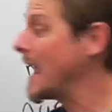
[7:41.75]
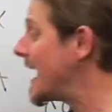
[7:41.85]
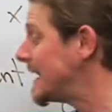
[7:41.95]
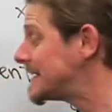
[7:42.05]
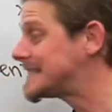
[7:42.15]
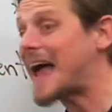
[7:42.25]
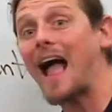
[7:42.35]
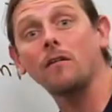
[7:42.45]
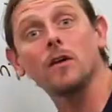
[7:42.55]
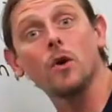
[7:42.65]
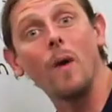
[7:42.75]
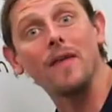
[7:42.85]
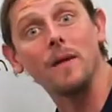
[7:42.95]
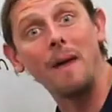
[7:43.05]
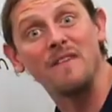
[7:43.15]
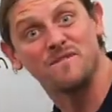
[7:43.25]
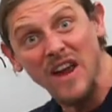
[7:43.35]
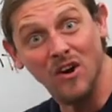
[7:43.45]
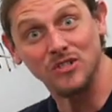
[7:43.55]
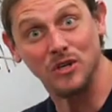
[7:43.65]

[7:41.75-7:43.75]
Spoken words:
in exactly the way that my fingers are